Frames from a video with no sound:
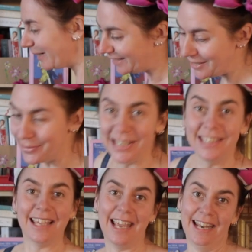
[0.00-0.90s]
bringing the
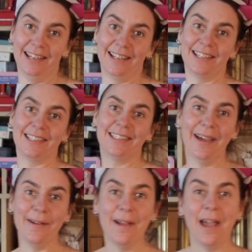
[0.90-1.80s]
audience in.
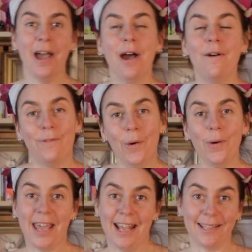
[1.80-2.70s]
So
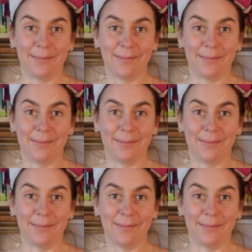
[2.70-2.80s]
for this,